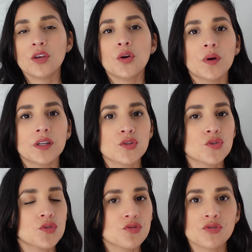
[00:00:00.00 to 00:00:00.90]
you want to
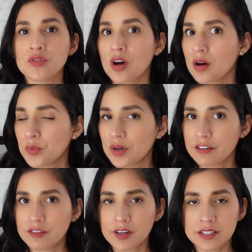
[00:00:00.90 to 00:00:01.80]
stop
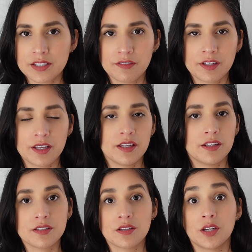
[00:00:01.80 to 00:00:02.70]
whatever activity it
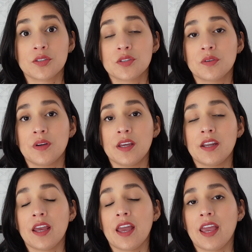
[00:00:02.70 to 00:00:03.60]
is that you're
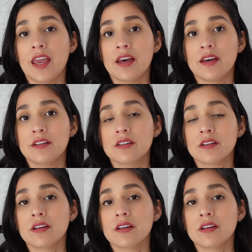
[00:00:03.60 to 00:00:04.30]
doing and